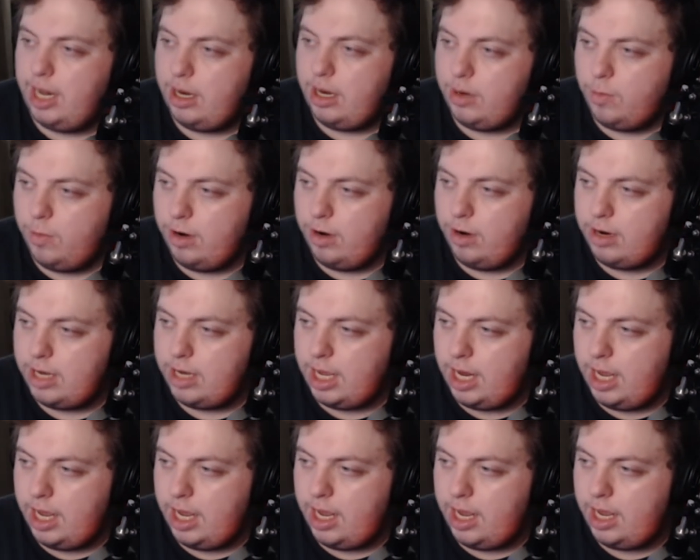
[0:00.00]

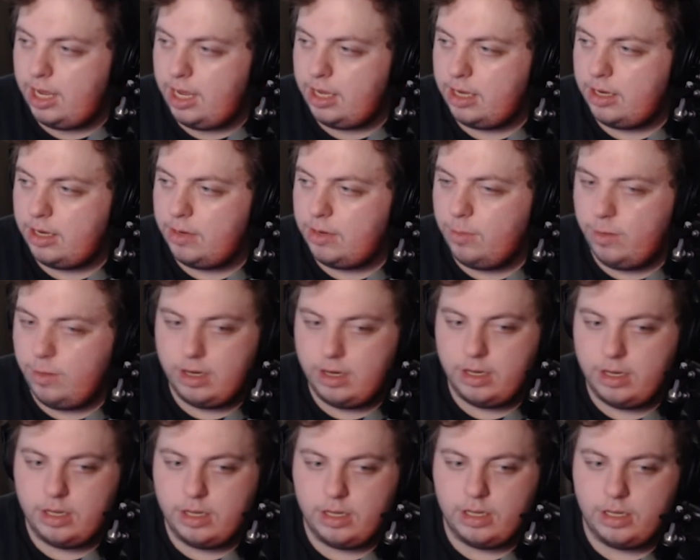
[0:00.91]
Thanks for having
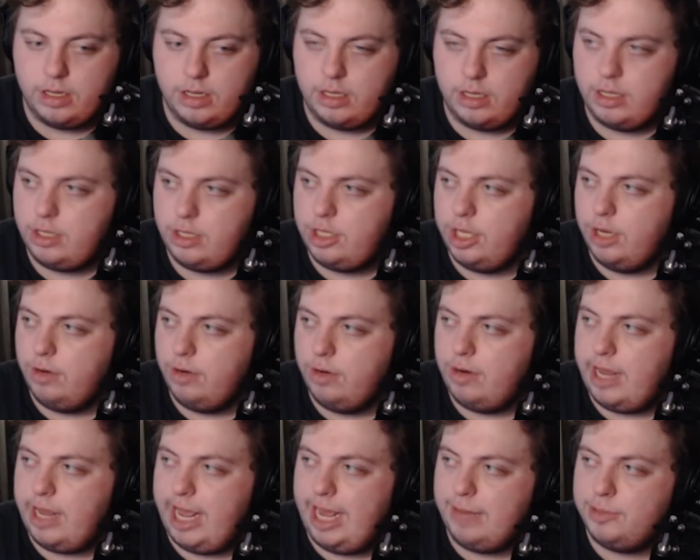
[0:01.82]
me, Ryan. Dude,
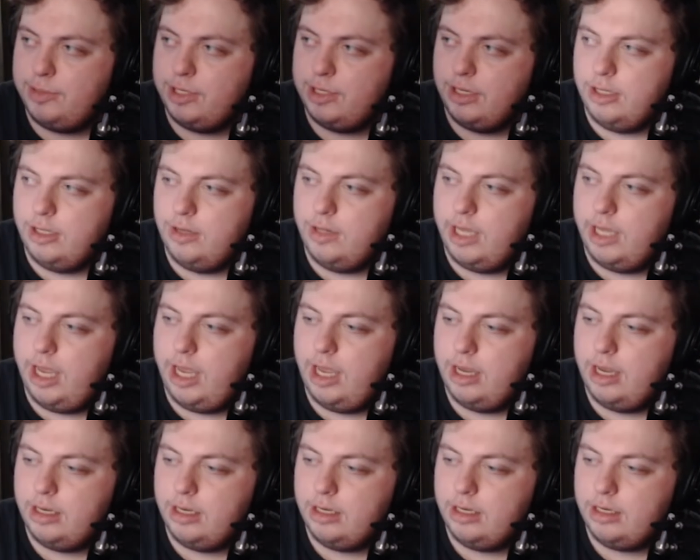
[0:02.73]
absolutely.
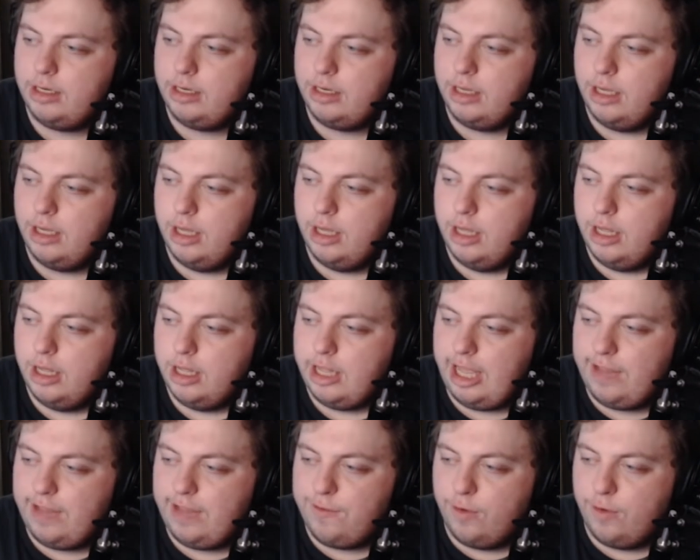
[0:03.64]

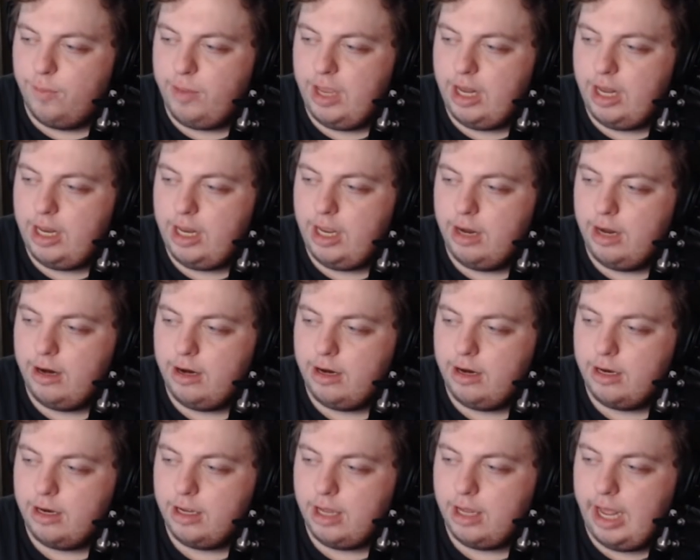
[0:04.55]
Thanks for being here.
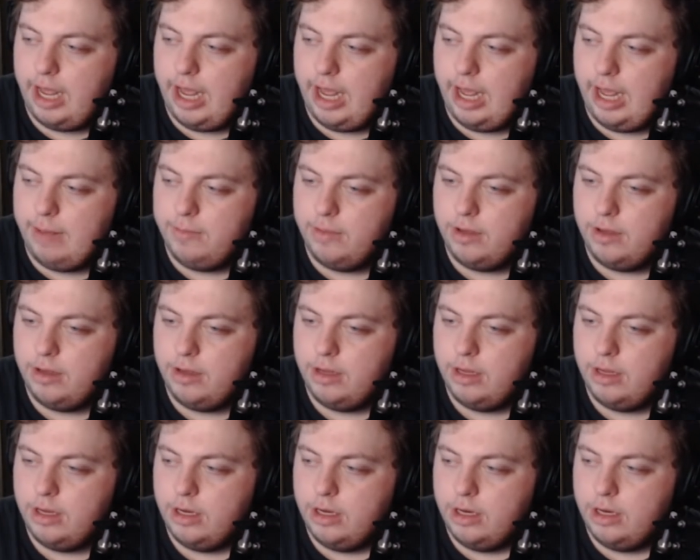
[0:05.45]

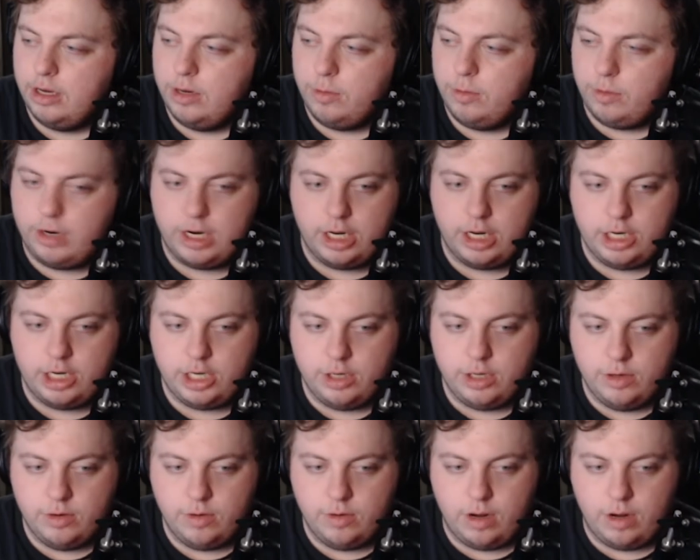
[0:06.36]
We're gonna
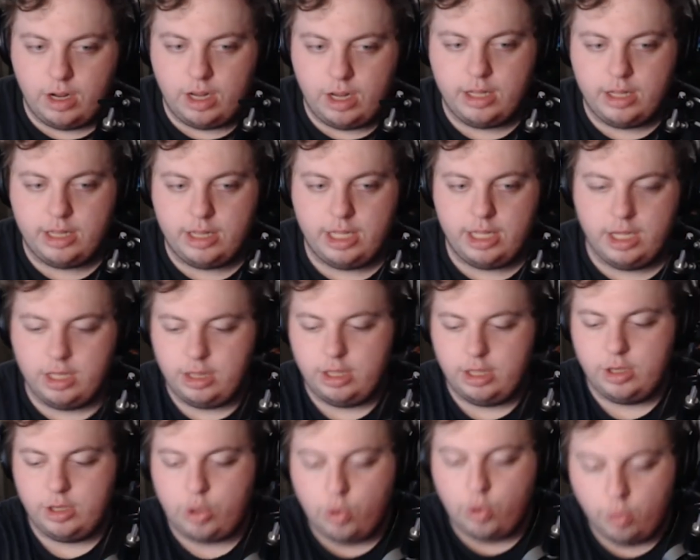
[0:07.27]
do
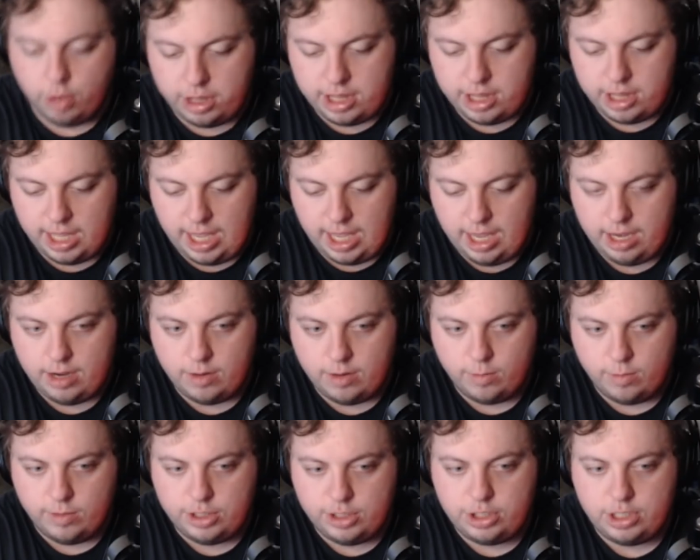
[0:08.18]
the cool thing,
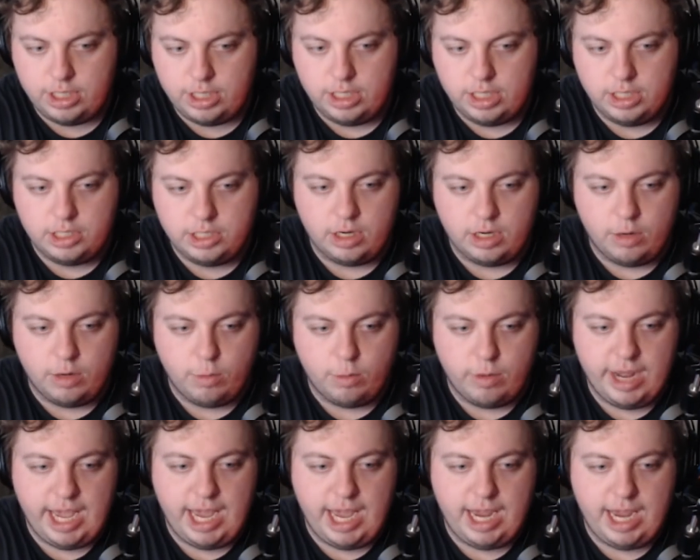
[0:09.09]
which is a
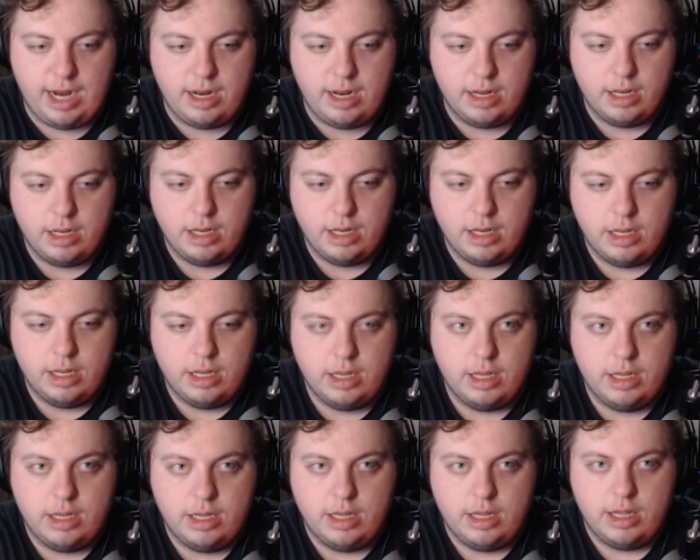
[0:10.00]
raid.
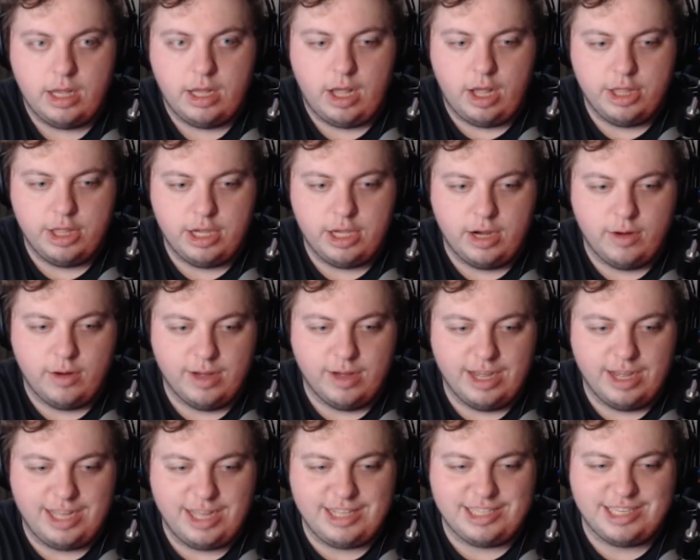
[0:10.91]
Although
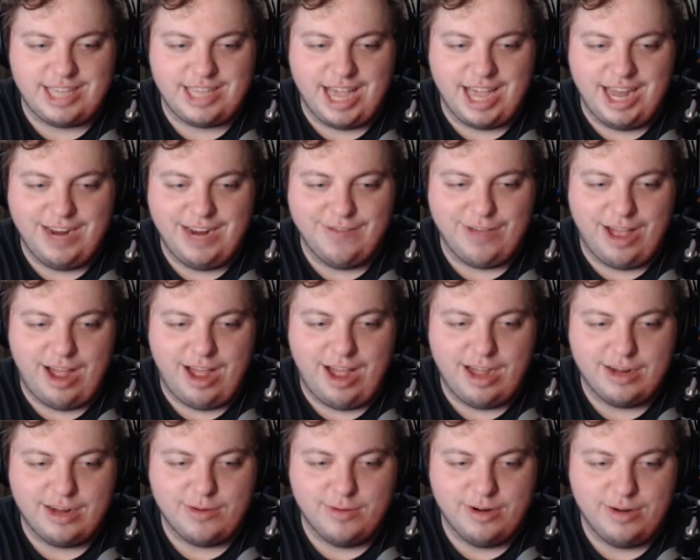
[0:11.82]
it's kind of
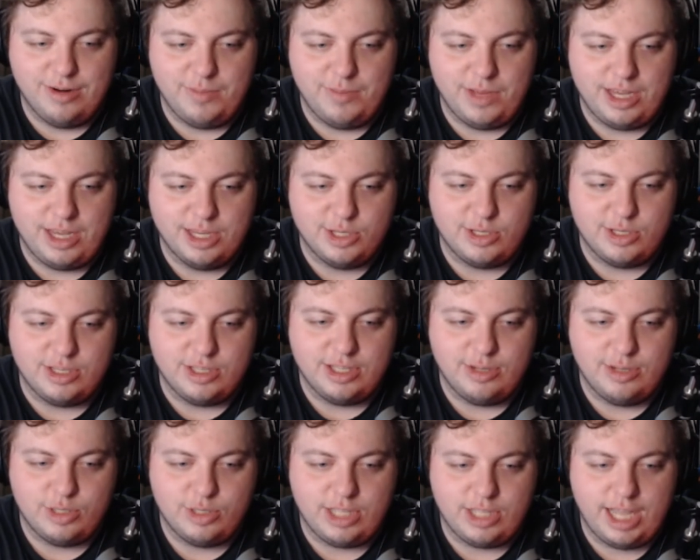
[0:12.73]
awkward because
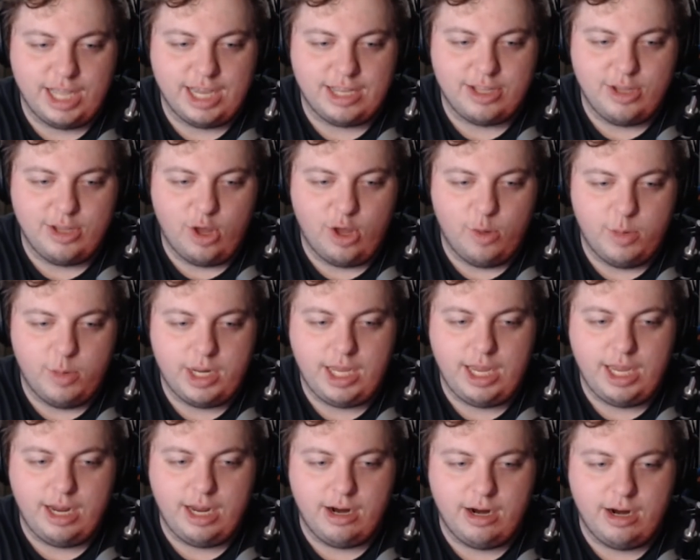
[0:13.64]
there's like nobody
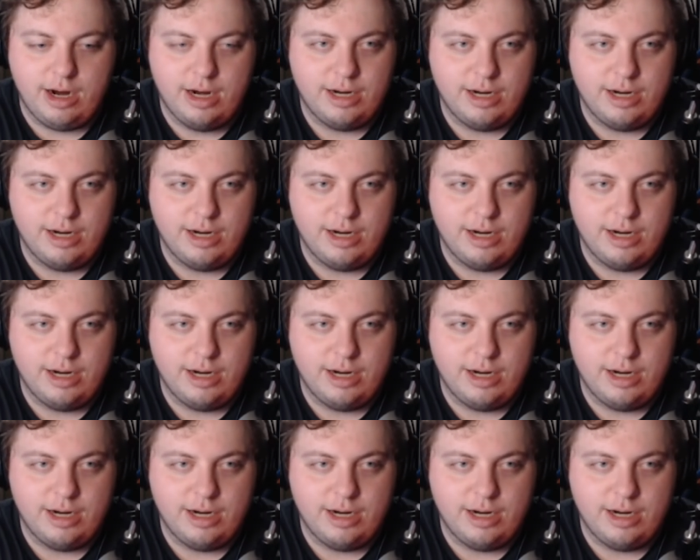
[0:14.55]
here.